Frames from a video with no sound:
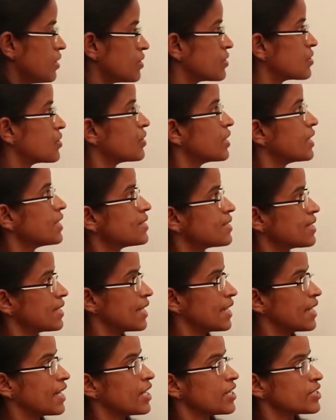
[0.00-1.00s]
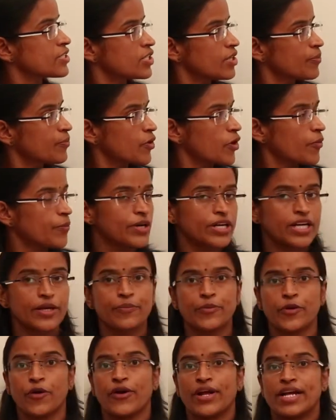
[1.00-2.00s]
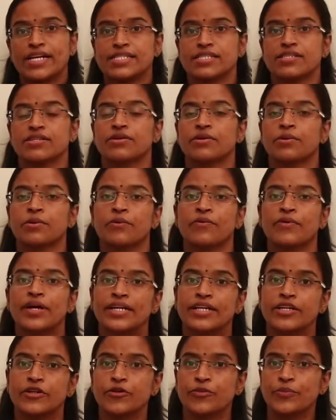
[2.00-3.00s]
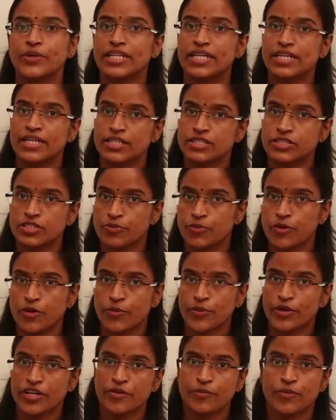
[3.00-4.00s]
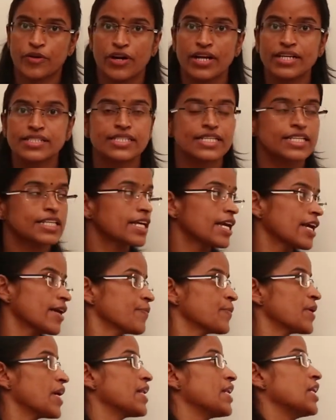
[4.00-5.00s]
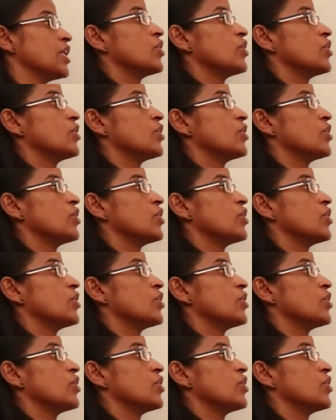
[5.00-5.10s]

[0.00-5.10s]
So this intellectual property products, what could be the intellectual property products? It can be an